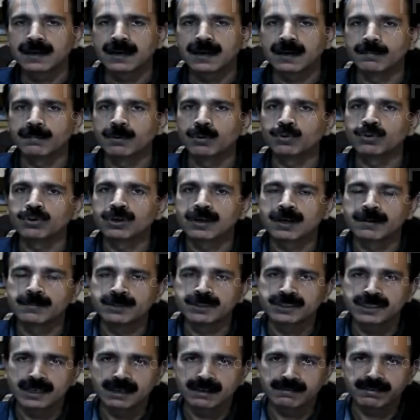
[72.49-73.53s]
about the
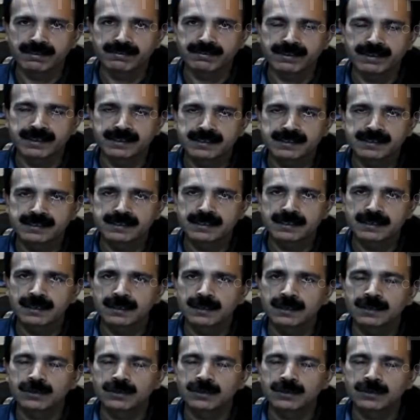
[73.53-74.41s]
commission of offense